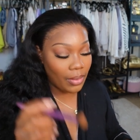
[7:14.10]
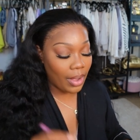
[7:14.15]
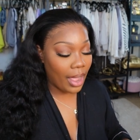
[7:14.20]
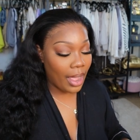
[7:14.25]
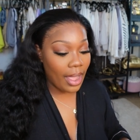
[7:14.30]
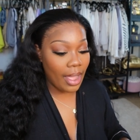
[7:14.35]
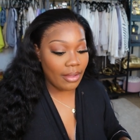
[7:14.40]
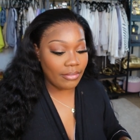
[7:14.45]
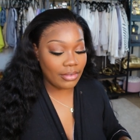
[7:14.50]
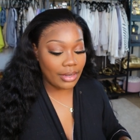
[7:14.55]
I
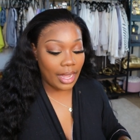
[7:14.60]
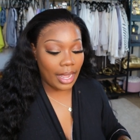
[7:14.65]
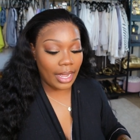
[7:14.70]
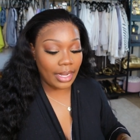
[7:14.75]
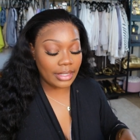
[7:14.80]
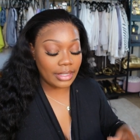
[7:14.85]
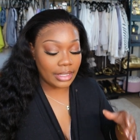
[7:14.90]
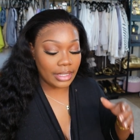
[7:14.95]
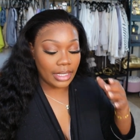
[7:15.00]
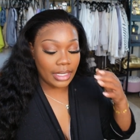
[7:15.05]
have
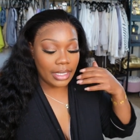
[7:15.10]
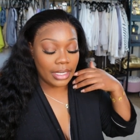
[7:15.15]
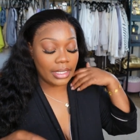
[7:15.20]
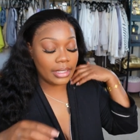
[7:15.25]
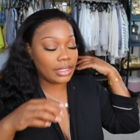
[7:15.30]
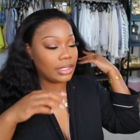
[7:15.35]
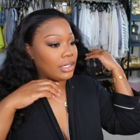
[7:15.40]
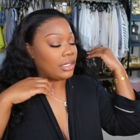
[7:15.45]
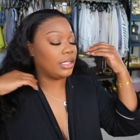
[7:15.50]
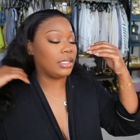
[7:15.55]
not
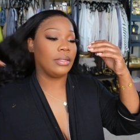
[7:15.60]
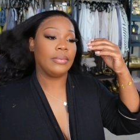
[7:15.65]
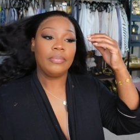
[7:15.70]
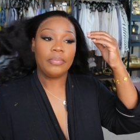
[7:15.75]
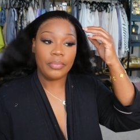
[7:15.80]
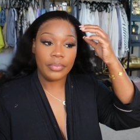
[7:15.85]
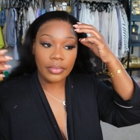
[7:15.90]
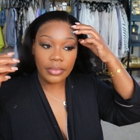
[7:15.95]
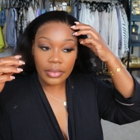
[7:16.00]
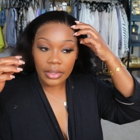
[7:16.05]
did
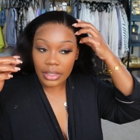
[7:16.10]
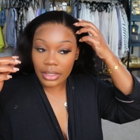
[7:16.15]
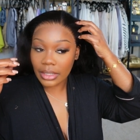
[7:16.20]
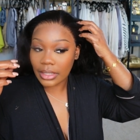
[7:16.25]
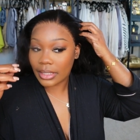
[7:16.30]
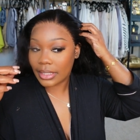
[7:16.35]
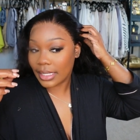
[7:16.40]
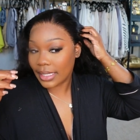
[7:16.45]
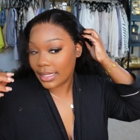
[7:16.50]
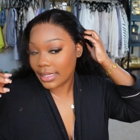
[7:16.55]

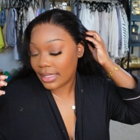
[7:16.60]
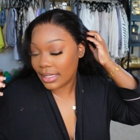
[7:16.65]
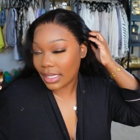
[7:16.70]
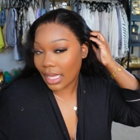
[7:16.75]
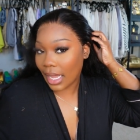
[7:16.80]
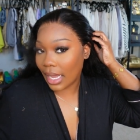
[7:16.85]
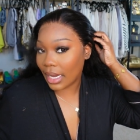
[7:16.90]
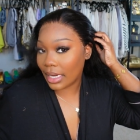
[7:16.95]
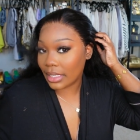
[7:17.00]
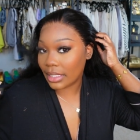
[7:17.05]
this
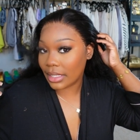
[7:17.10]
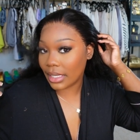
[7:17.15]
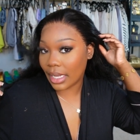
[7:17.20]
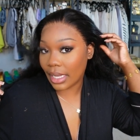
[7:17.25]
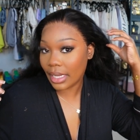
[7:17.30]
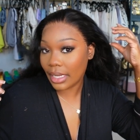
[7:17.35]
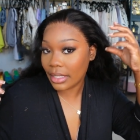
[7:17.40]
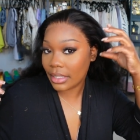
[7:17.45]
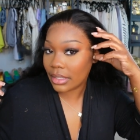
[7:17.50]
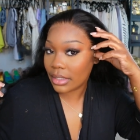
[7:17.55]
side
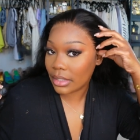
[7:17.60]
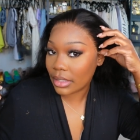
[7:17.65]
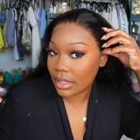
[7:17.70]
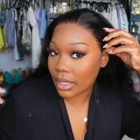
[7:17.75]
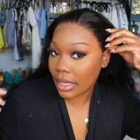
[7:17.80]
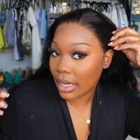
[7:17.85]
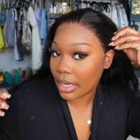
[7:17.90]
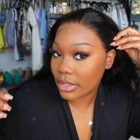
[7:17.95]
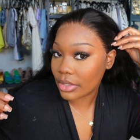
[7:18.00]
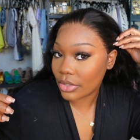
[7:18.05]
yet.
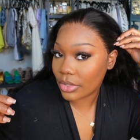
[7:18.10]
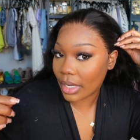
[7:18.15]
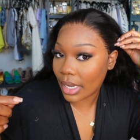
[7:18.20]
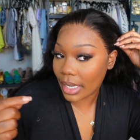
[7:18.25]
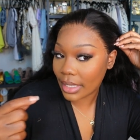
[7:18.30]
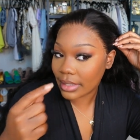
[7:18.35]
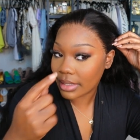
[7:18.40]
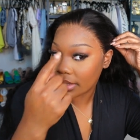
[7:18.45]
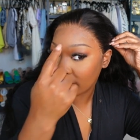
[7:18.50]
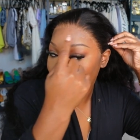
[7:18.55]
As you
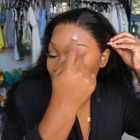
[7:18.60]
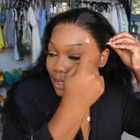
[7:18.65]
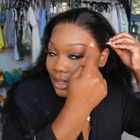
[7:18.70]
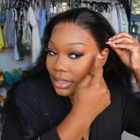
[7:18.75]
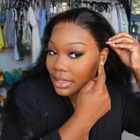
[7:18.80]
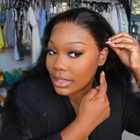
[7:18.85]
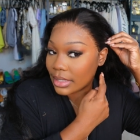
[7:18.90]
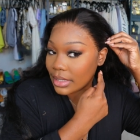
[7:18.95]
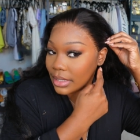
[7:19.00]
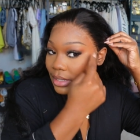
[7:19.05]
guys can see,
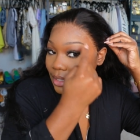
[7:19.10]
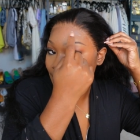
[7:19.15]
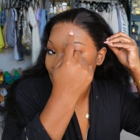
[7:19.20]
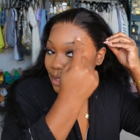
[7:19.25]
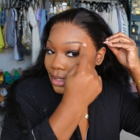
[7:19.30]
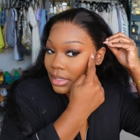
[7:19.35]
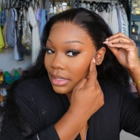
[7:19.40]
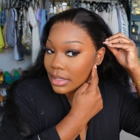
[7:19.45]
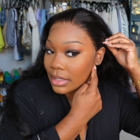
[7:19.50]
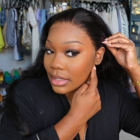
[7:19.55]
this is
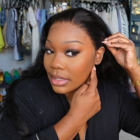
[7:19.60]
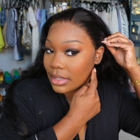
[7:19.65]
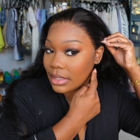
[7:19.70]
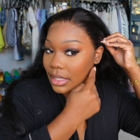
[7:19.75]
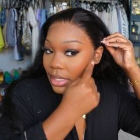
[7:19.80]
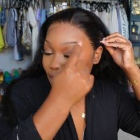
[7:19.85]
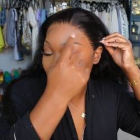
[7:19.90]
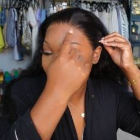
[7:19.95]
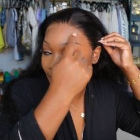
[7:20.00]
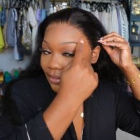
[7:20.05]

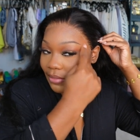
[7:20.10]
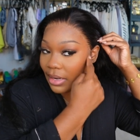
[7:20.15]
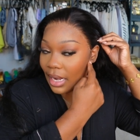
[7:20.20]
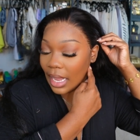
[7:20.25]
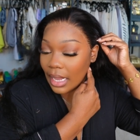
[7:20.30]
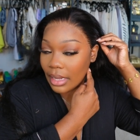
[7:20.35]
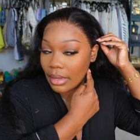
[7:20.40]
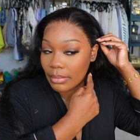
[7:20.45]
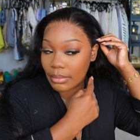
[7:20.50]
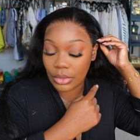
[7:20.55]
still giving
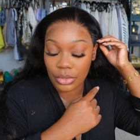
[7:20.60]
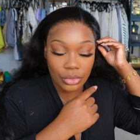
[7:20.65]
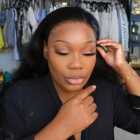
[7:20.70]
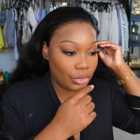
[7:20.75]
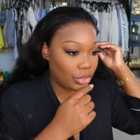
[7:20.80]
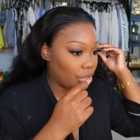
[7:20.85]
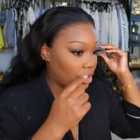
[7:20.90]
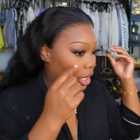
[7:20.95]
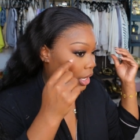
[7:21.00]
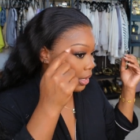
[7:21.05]
like a moon
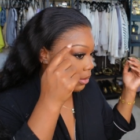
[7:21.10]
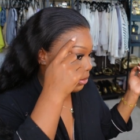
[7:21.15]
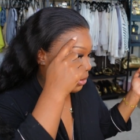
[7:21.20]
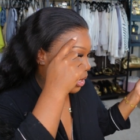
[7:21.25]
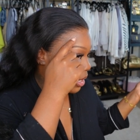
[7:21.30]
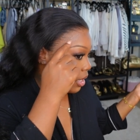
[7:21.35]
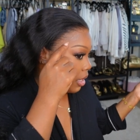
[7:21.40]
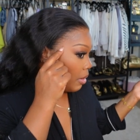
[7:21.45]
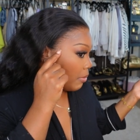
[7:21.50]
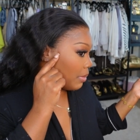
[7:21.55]
shape,
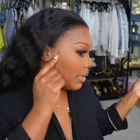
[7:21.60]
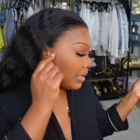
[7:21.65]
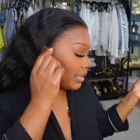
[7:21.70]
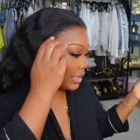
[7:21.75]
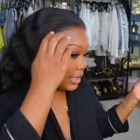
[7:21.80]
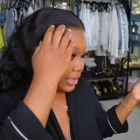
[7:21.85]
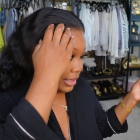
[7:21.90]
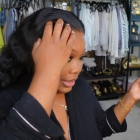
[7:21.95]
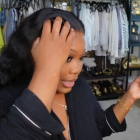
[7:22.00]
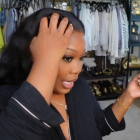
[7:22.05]
but
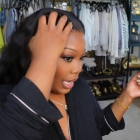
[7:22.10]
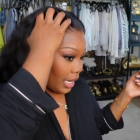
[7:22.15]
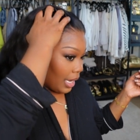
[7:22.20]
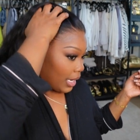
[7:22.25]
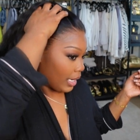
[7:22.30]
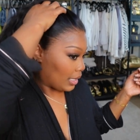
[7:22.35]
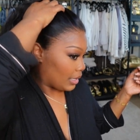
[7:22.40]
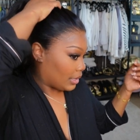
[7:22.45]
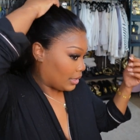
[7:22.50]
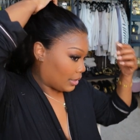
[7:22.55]
this
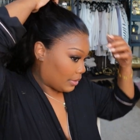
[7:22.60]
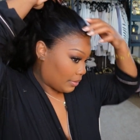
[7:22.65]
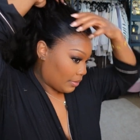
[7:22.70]
side